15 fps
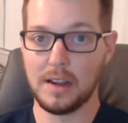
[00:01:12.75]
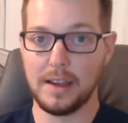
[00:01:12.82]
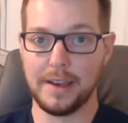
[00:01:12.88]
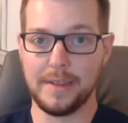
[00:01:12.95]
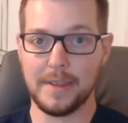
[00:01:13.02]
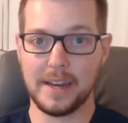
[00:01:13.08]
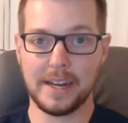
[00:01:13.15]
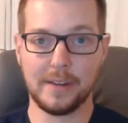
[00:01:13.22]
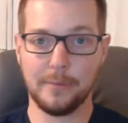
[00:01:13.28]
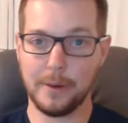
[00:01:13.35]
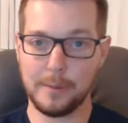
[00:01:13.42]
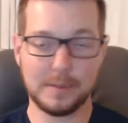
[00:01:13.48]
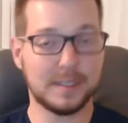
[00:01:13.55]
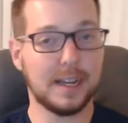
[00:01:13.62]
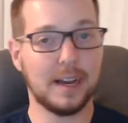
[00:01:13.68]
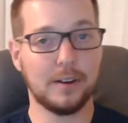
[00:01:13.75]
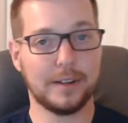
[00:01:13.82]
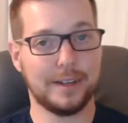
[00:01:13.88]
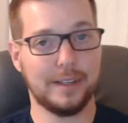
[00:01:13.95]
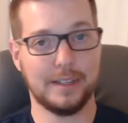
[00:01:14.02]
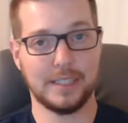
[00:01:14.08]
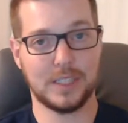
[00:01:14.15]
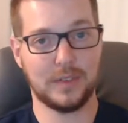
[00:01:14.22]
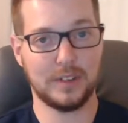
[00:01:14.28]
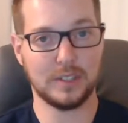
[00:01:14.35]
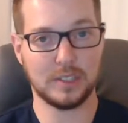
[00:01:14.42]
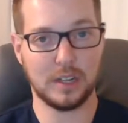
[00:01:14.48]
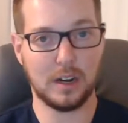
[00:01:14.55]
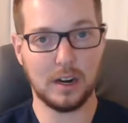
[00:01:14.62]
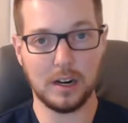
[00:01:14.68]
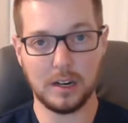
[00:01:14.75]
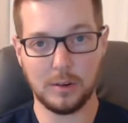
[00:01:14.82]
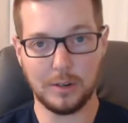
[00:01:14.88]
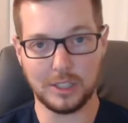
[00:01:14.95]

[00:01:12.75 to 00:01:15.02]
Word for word: and then he rips out Illyasviel's heart,